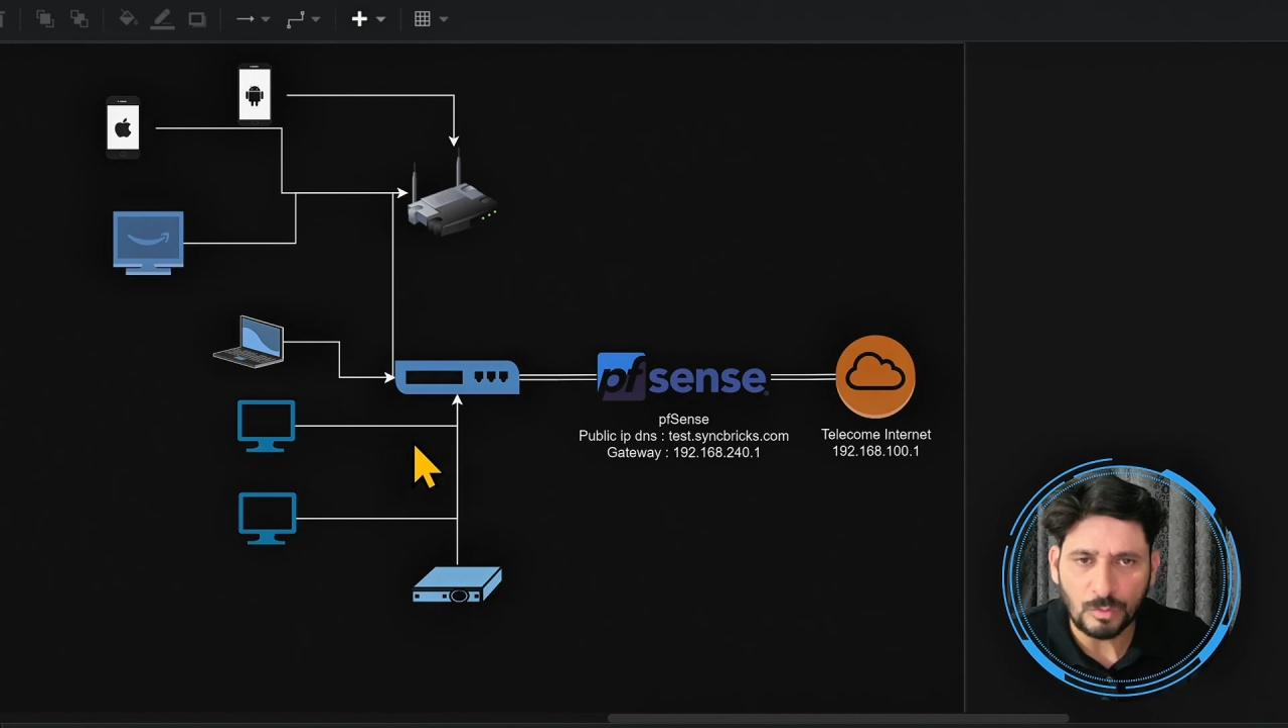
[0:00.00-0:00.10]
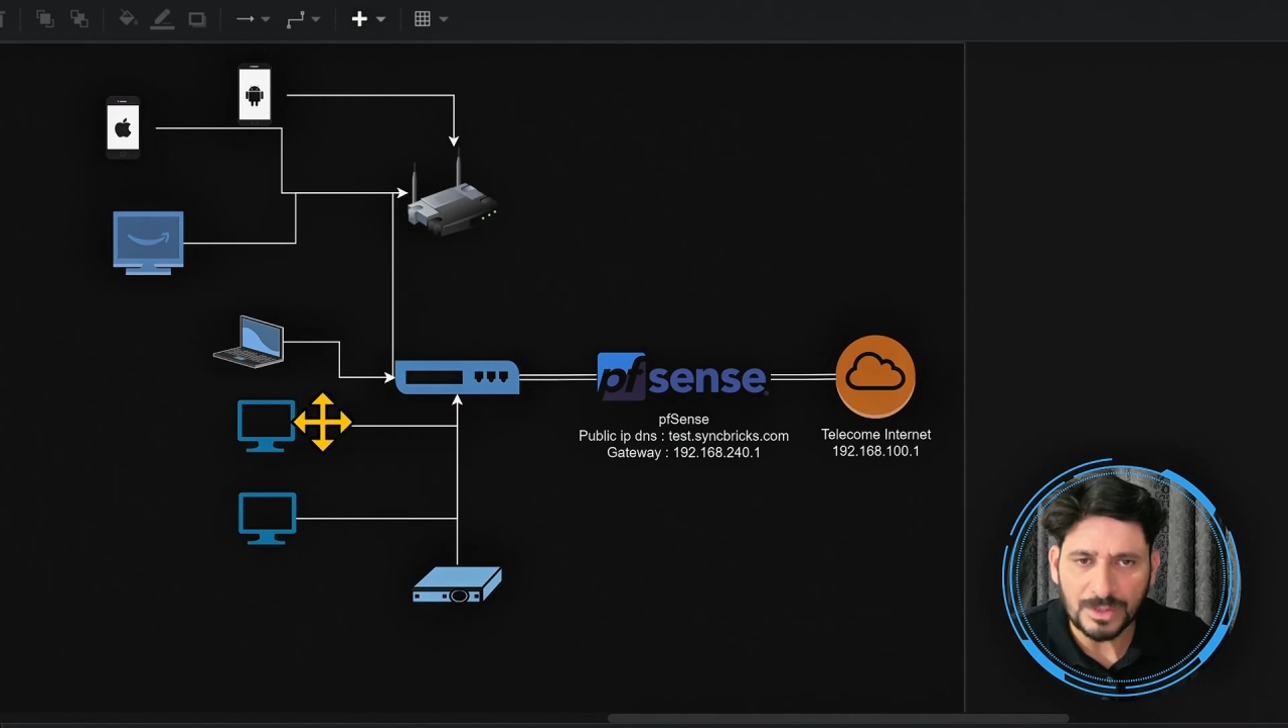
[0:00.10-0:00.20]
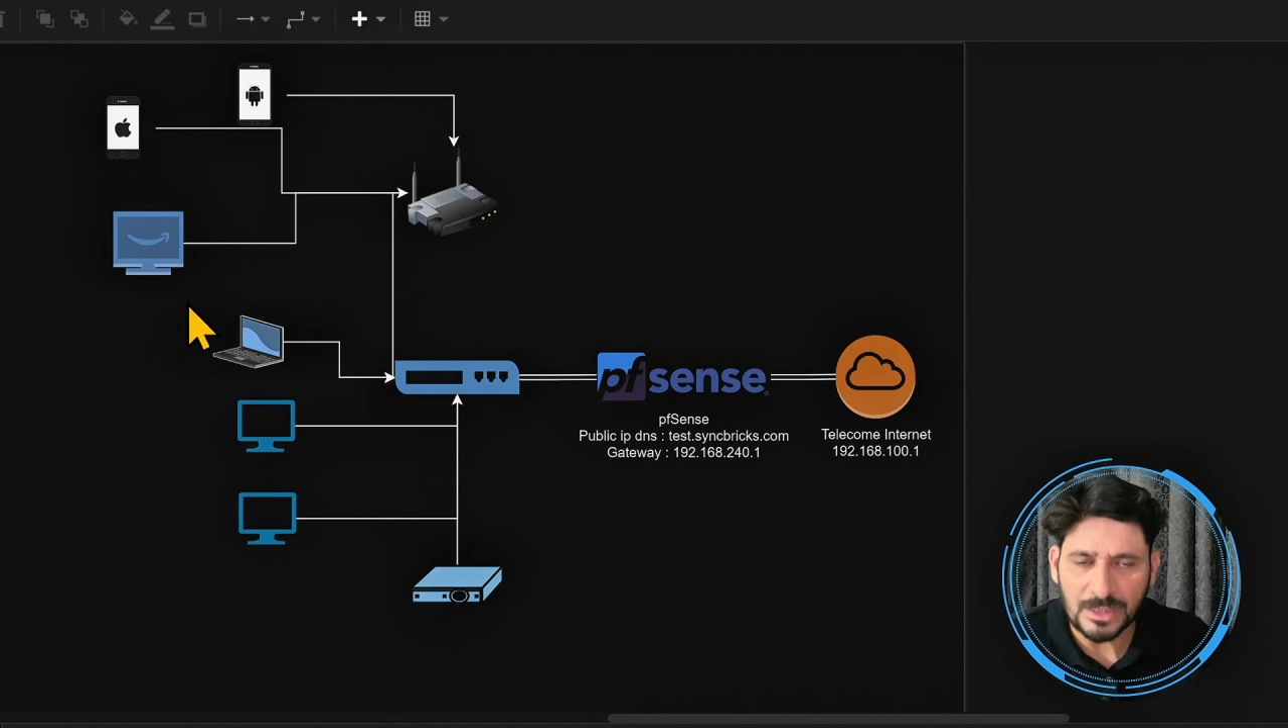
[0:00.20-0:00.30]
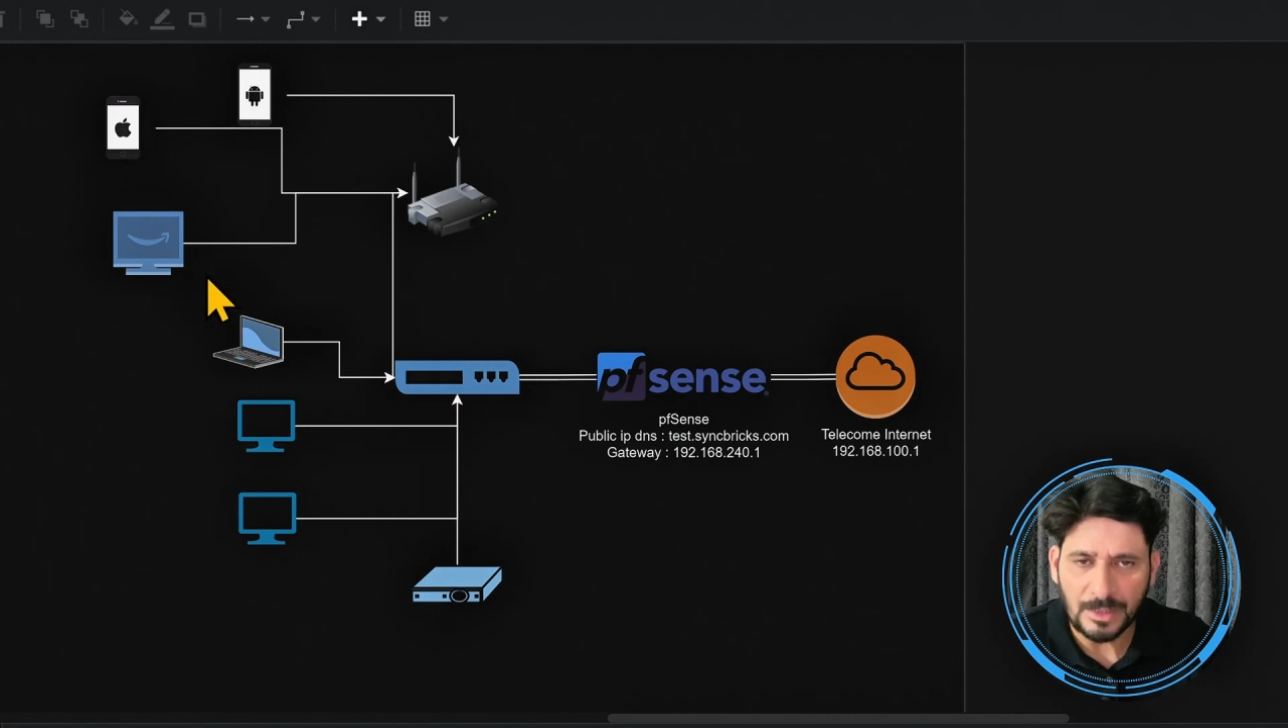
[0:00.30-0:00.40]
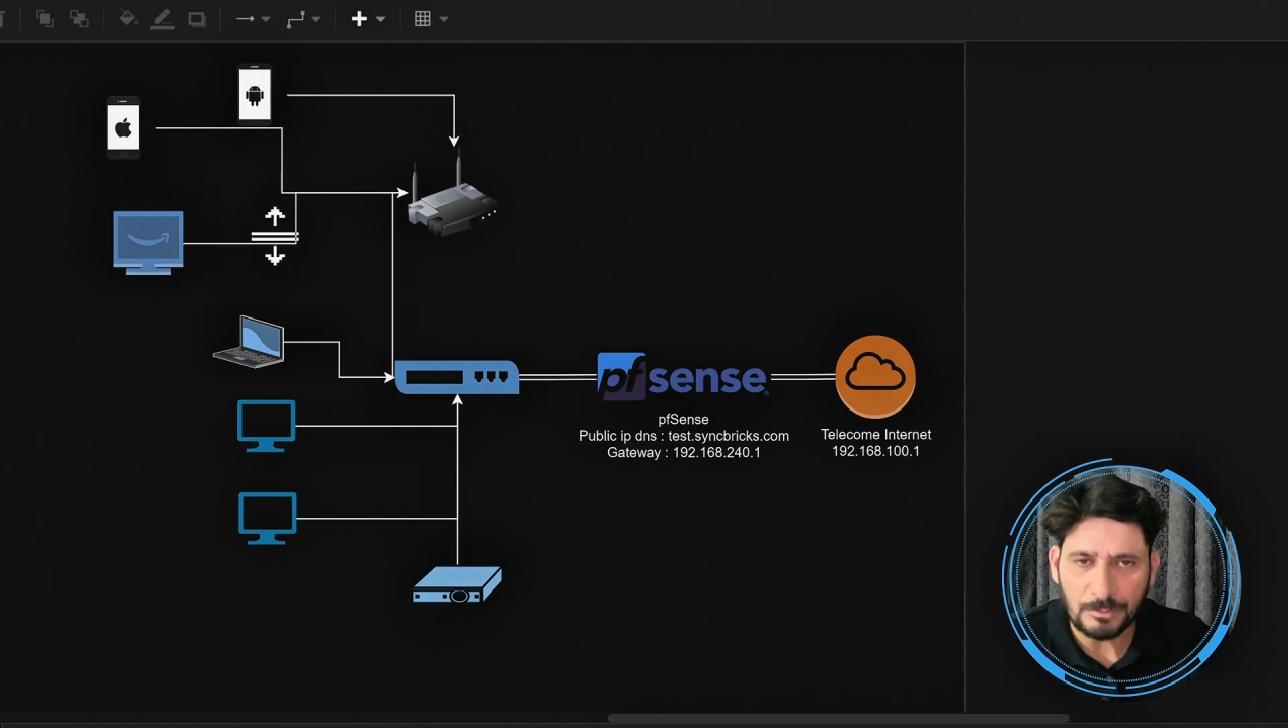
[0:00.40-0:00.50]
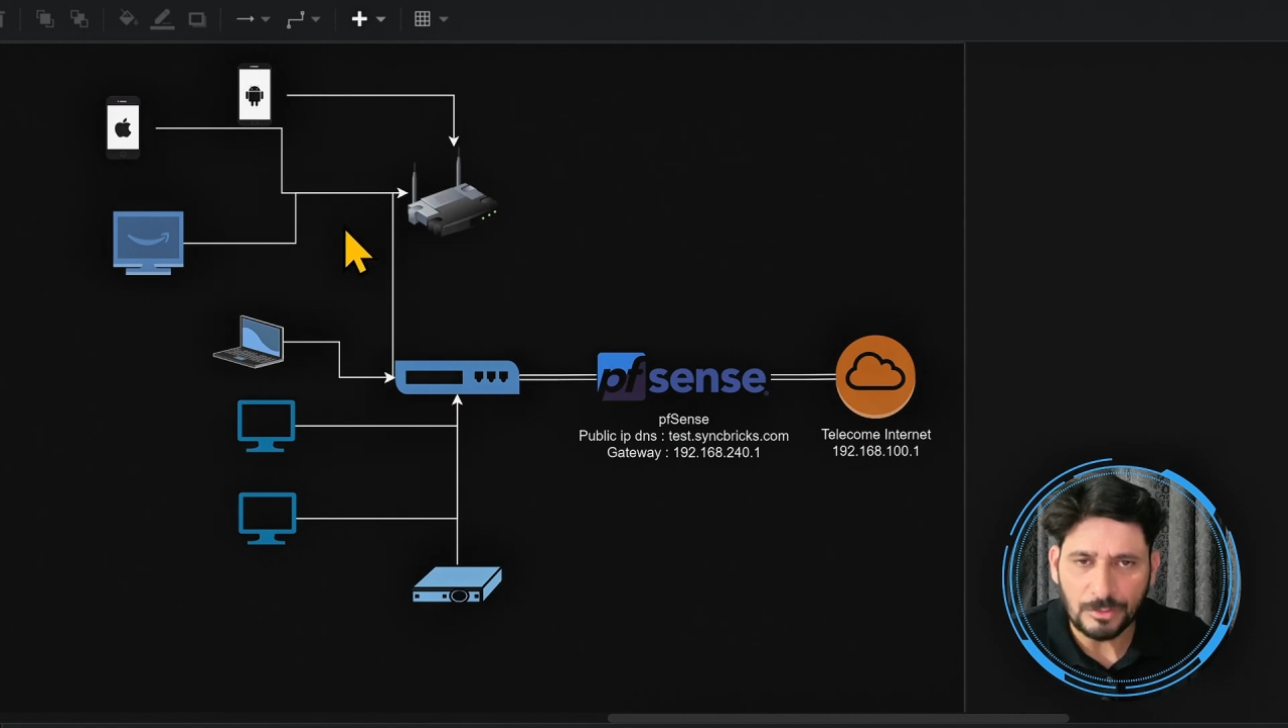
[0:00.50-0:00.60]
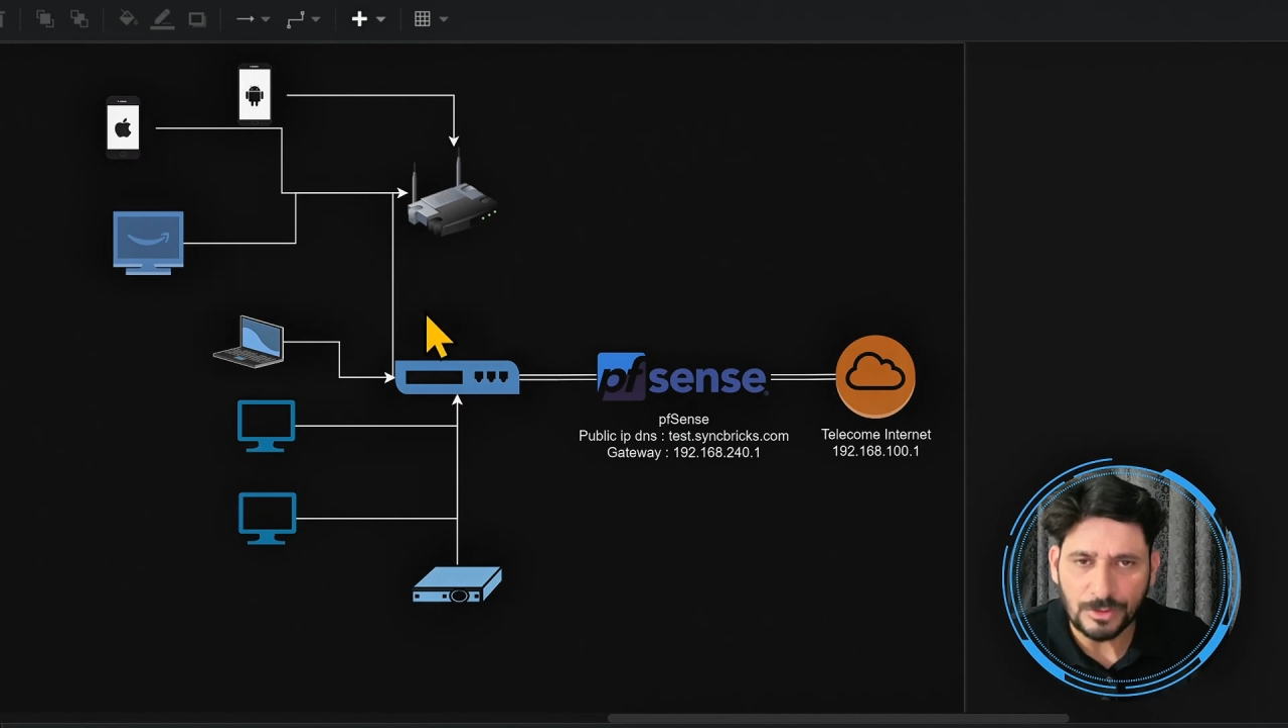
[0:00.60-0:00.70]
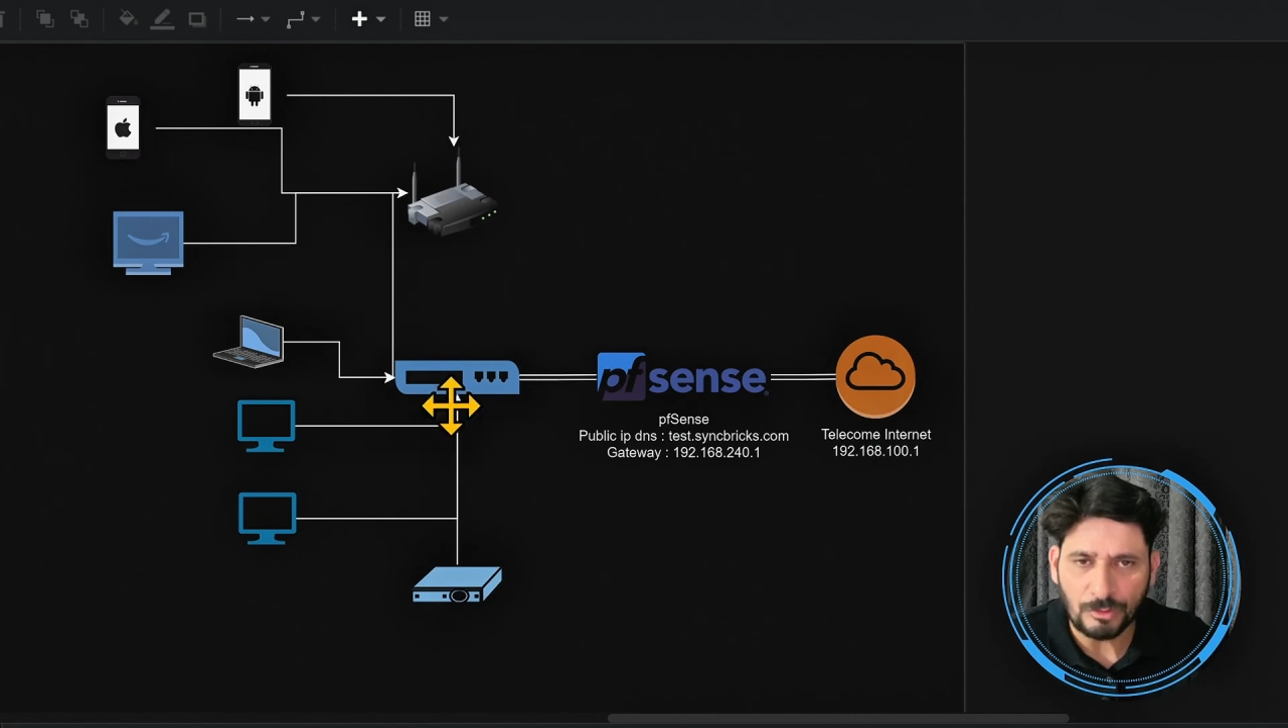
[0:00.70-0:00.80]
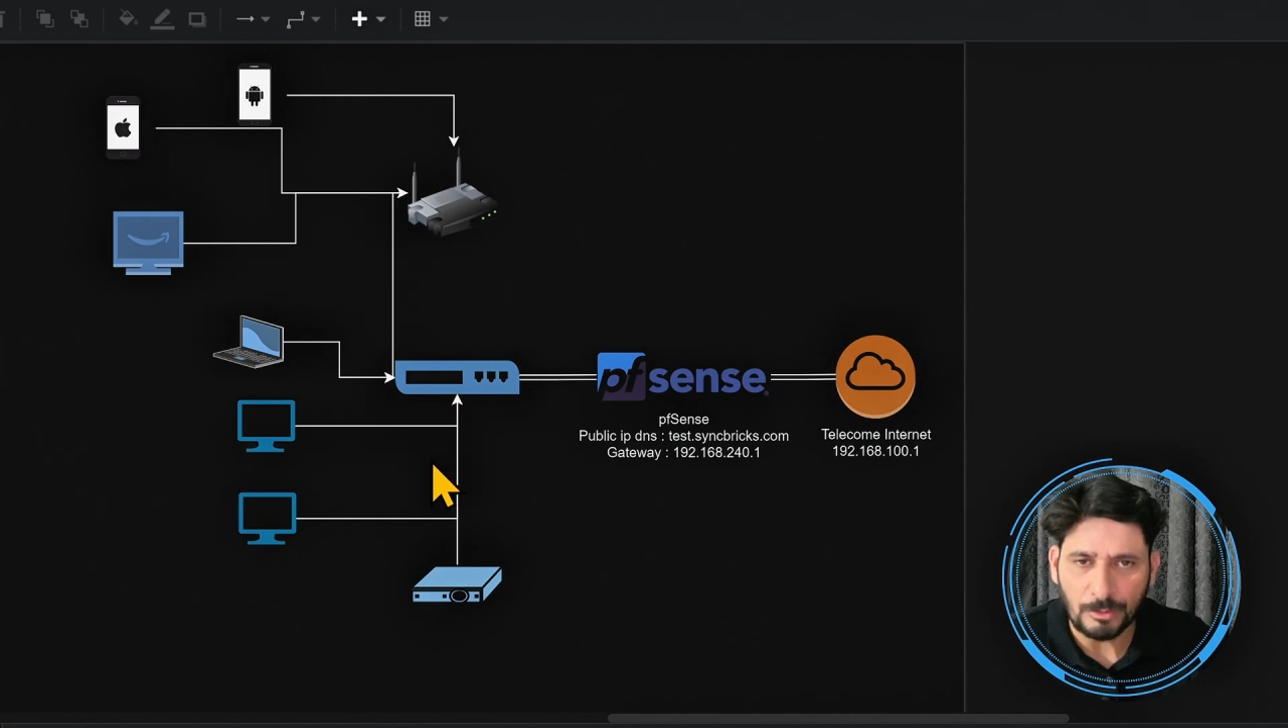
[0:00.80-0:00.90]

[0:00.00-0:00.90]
what I'm doing